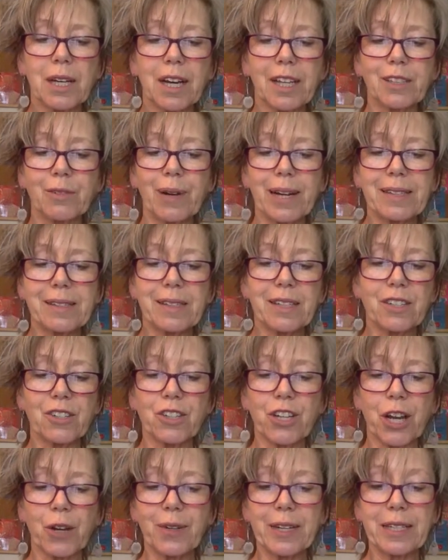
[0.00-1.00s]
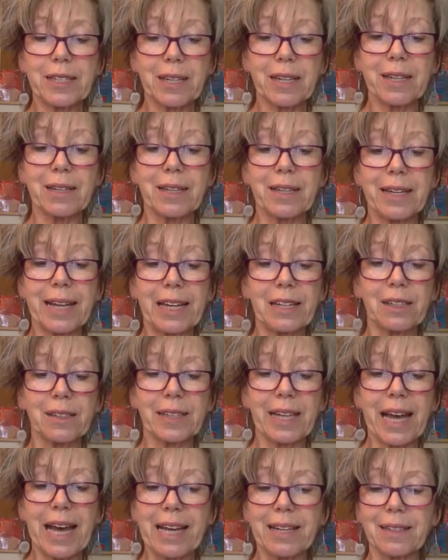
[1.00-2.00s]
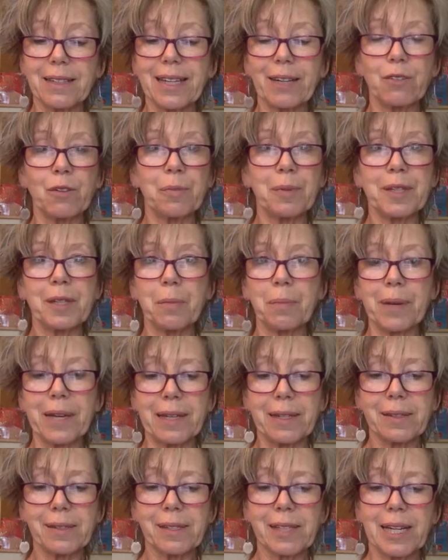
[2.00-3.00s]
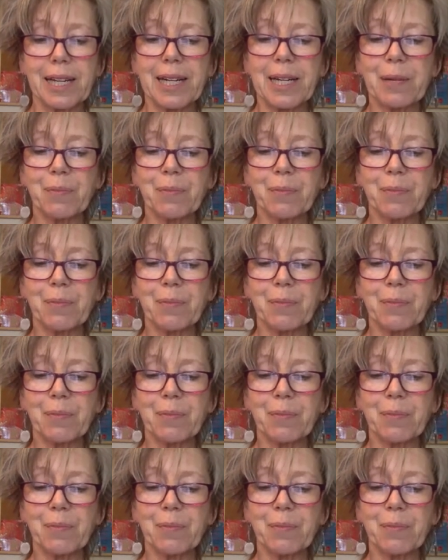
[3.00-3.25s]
otherwise he'd know he'd hit the nail on the head and that would be the pits.